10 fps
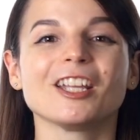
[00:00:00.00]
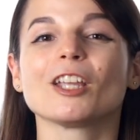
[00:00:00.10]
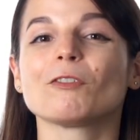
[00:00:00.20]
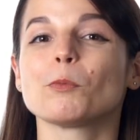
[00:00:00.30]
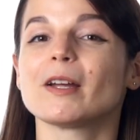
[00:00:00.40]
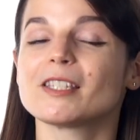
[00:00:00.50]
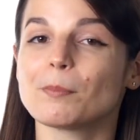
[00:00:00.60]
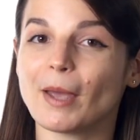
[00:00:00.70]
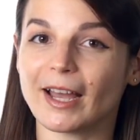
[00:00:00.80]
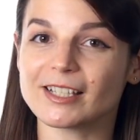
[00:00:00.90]
If you want to
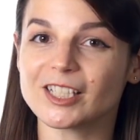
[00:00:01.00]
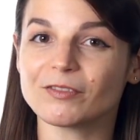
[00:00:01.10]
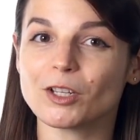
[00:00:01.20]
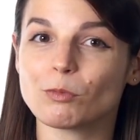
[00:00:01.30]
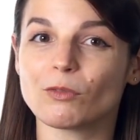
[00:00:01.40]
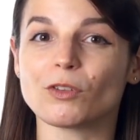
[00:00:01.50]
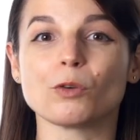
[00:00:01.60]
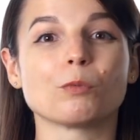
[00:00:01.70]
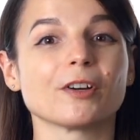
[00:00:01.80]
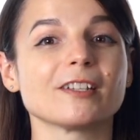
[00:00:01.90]
passively review
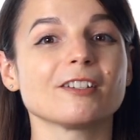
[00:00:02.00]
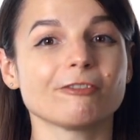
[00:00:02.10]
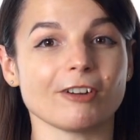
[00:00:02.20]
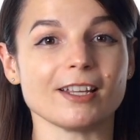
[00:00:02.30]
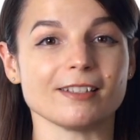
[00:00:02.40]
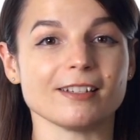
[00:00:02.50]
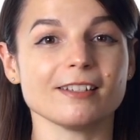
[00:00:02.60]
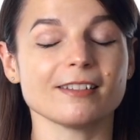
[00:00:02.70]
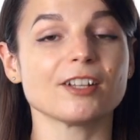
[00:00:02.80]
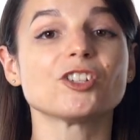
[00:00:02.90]
words and
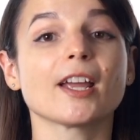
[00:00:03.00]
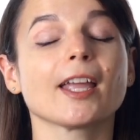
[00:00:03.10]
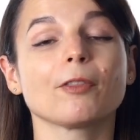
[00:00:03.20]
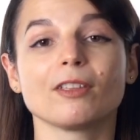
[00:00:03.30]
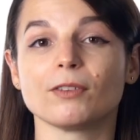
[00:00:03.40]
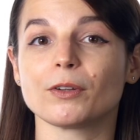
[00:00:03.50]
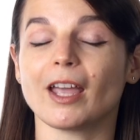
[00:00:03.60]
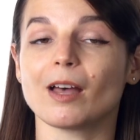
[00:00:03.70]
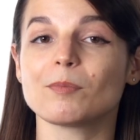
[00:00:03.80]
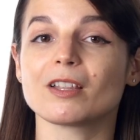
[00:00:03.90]
phrases, then check out the
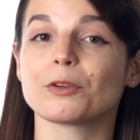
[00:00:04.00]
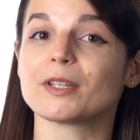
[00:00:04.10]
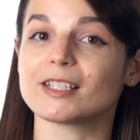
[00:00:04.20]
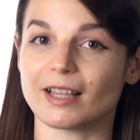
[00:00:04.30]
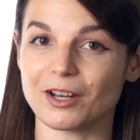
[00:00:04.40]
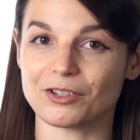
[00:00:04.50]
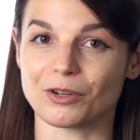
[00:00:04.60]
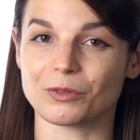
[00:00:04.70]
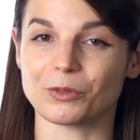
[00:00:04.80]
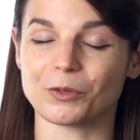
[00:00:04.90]
Vocabulary
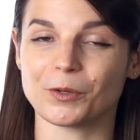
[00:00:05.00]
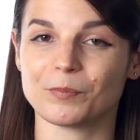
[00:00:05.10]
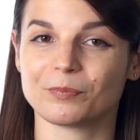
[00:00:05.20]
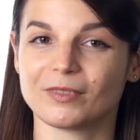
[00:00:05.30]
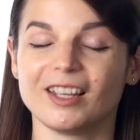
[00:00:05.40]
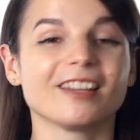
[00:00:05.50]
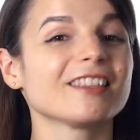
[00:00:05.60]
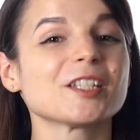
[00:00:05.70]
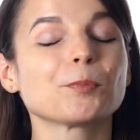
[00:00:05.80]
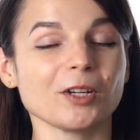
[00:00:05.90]
Slideshow tool.
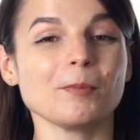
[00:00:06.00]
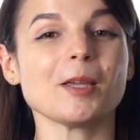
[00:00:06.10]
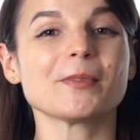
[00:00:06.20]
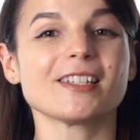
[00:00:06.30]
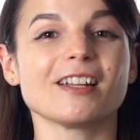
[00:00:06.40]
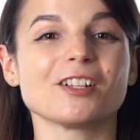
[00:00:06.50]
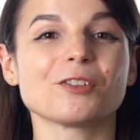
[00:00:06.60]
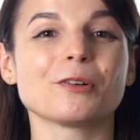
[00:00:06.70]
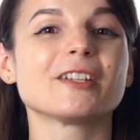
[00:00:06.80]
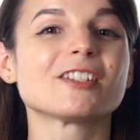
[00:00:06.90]
This premium study
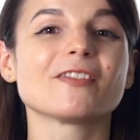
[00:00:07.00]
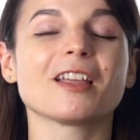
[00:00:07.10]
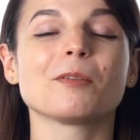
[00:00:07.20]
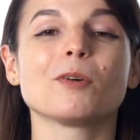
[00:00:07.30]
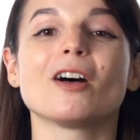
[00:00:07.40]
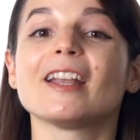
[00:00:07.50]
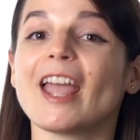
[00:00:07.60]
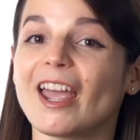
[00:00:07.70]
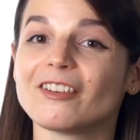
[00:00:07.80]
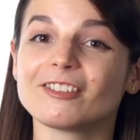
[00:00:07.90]
tool is available on
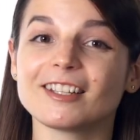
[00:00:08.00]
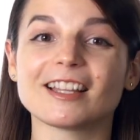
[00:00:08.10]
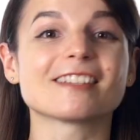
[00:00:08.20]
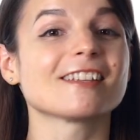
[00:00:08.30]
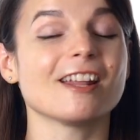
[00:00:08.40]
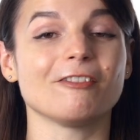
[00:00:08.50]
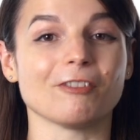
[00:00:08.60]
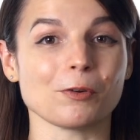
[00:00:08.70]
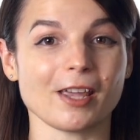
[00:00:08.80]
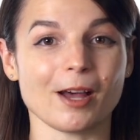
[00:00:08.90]
every lesson and
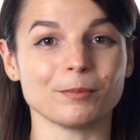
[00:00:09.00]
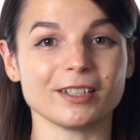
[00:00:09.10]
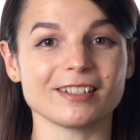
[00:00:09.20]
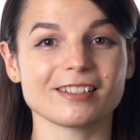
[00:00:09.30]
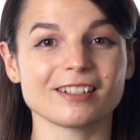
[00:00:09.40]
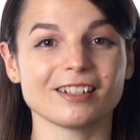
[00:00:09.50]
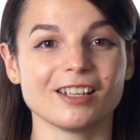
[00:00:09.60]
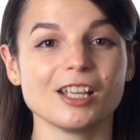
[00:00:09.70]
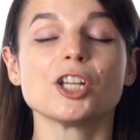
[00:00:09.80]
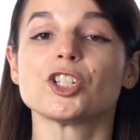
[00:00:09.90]
vocab list.
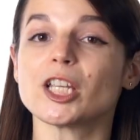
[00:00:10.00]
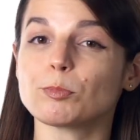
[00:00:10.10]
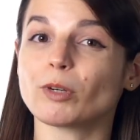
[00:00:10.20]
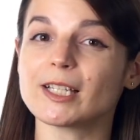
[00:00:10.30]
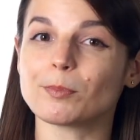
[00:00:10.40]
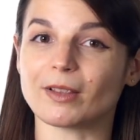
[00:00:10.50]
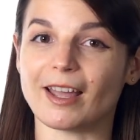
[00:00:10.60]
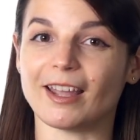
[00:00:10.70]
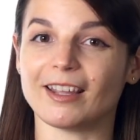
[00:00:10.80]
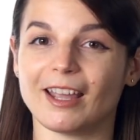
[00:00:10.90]
Just press
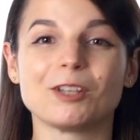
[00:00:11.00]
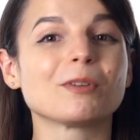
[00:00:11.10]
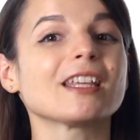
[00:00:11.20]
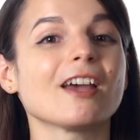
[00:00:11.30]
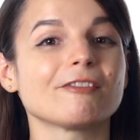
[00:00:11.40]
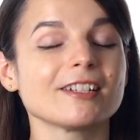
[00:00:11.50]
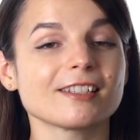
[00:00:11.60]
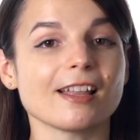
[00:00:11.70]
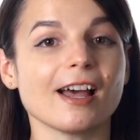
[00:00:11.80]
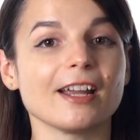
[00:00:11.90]
play, and with every
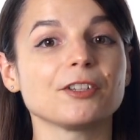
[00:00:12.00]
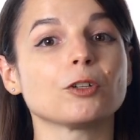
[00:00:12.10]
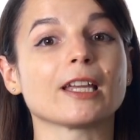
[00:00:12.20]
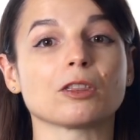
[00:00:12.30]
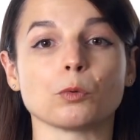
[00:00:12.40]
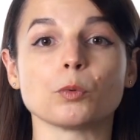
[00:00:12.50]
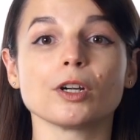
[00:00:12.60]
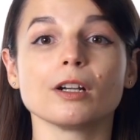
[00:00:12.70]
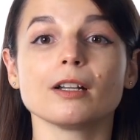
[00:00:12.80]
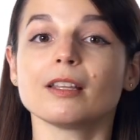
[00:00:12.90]
slide, you'll get the
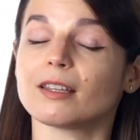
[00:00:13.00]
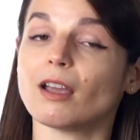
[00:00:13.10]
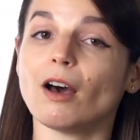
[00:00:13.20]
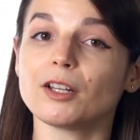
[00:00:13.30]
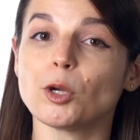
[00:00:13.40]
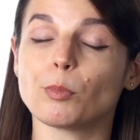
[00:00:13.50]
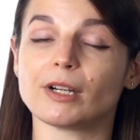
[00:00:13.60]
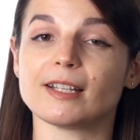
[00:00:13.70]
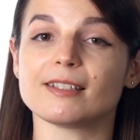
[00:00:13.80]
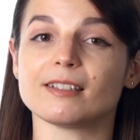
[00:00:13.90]
word, the audio
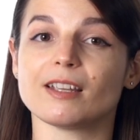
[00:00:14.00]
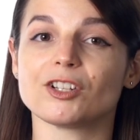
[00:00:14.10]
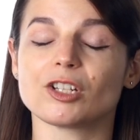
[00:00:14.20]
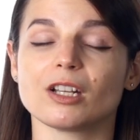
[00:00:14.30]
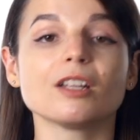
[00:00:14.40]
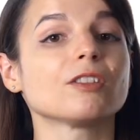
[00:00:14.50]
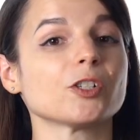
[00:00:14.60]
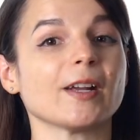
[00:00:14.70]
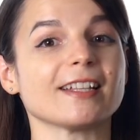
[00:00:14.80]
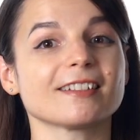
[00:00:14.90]
pronunciation, the
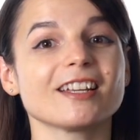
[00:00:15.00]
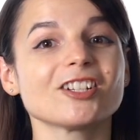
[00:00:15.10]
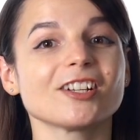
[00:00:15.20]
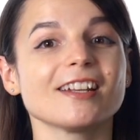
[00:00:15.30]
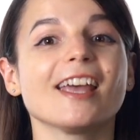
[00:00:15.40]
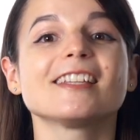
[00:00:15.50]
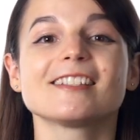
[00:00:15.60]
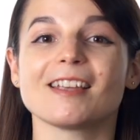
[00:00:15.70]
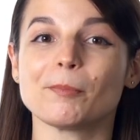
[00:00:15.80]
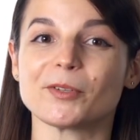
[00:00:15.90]
translation, and
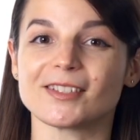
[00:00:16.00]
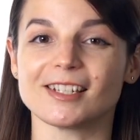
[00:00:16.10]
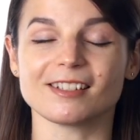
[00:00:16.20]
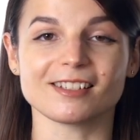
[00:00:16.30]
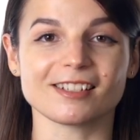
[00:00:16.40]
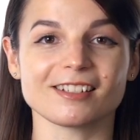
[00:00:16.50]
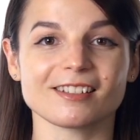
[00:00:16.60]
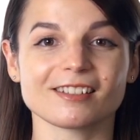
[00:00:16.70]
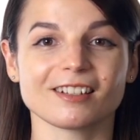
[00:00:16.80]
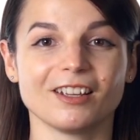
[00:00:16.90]
sample
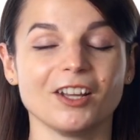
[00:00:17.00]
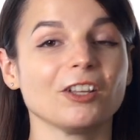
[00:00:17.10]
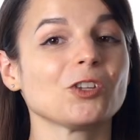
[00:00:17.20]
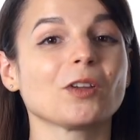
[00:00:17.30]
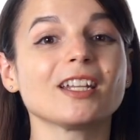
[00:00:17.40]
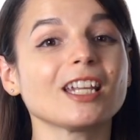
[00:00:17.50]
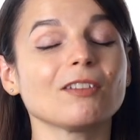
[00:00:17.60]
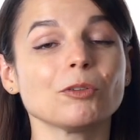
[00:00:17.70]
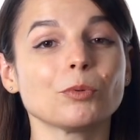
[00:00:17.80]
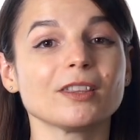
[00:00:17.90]
sentences. You can
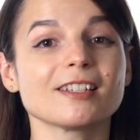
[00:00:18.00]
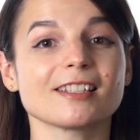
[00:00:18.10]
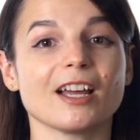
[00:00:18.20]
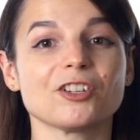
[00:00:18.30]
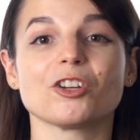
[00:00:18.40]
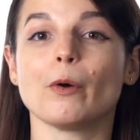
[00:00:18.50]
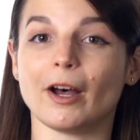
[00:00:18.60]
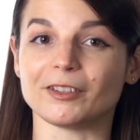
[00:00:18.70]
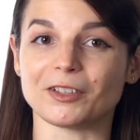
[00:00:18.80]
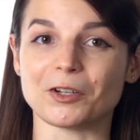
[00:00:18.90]
even put the slideshow
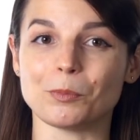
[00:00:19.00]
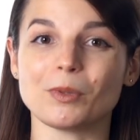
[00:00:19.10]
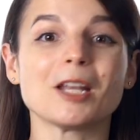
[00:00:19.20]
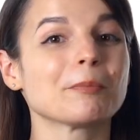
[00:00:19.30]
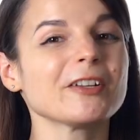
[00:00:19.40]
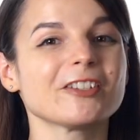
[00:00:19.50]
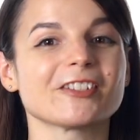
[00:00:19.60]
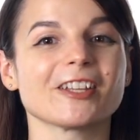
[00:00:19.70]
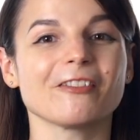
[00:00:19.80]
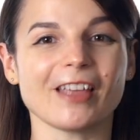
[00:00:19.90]
on loop and immerse
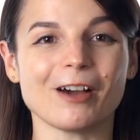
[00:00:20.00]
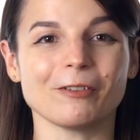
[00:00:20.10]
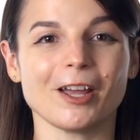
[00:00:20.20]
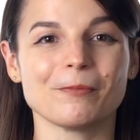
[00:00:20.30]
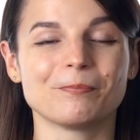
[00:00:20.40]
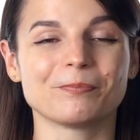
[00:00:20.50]
yourself that way.